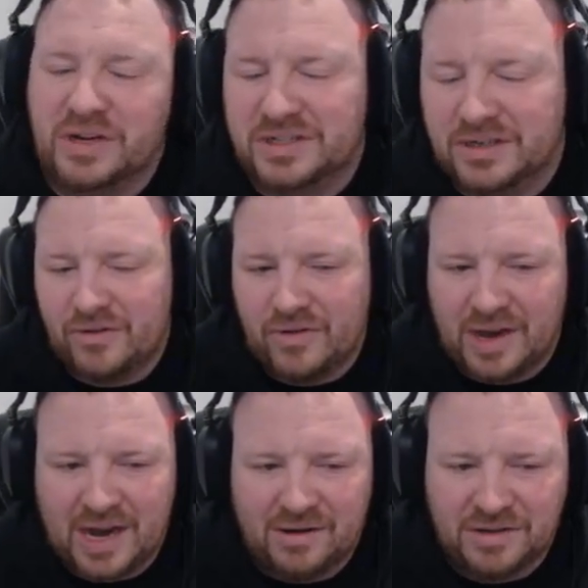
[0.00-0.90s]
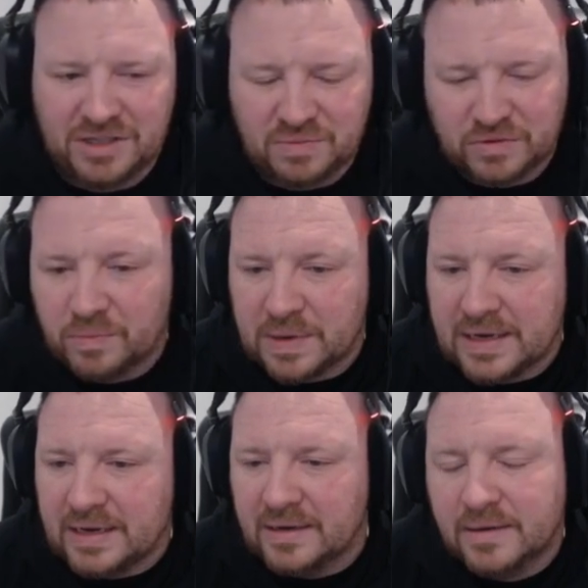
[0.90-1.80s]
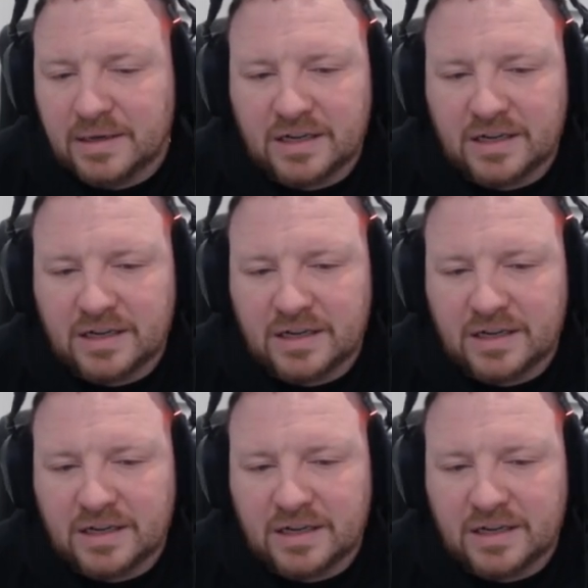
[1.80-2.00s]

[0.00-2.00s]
Because a the characters will be,